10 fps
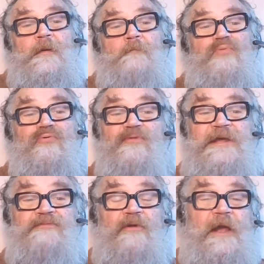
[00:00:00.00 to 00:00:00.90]

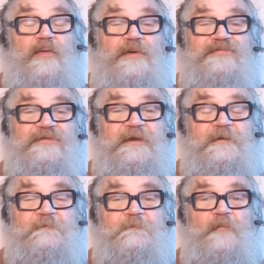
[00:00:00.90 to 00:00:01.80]
Prerequisite.
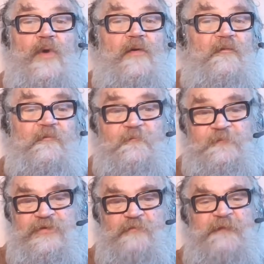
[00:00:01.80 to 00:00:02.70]
Well,
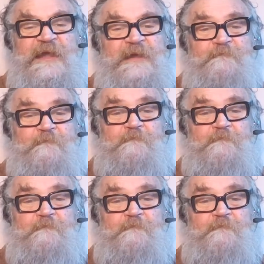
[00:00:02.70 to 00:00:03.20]
to me,